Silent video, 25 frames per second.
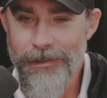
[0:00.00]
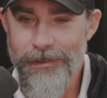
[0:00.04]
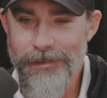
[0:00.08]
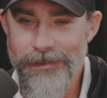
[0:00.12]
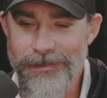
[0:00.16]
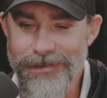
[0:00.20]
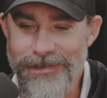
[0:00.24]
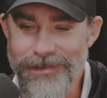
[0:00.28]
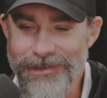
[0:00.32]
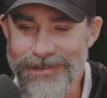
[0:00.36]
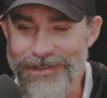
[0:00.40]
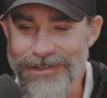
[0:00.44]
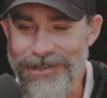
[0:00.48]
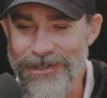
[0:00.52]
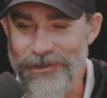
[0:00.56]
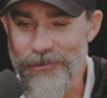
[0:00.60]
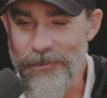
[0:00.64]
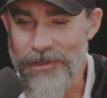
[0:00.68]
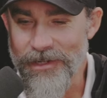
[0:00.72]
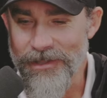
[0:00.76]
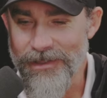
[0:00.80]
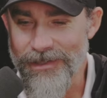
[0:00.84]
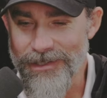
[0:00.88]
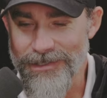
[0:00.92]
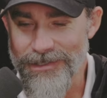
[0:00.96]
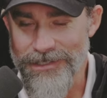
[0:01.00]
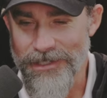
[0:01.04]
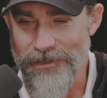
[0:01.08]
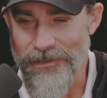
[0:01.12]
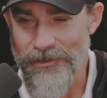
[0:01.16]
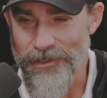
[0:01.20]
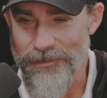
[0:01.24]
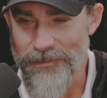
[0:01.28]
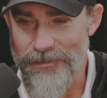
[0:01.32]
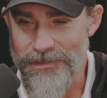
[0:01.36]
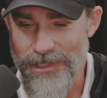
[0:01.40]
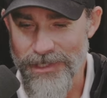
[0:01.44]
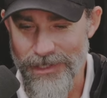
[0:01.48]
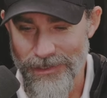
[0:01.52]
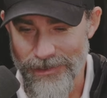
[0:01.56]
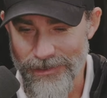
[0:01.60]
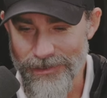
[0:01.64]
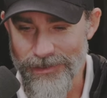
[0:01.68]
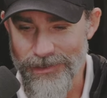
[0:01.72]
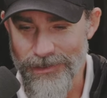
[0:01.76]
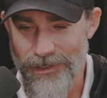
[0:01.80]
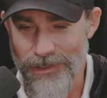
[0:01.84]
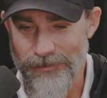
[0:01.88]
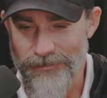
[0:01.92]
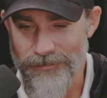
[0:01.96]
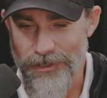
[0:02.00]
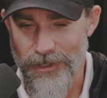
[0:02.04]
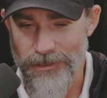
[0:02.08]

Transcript: and uh, one of the things that I heard him say that he and I have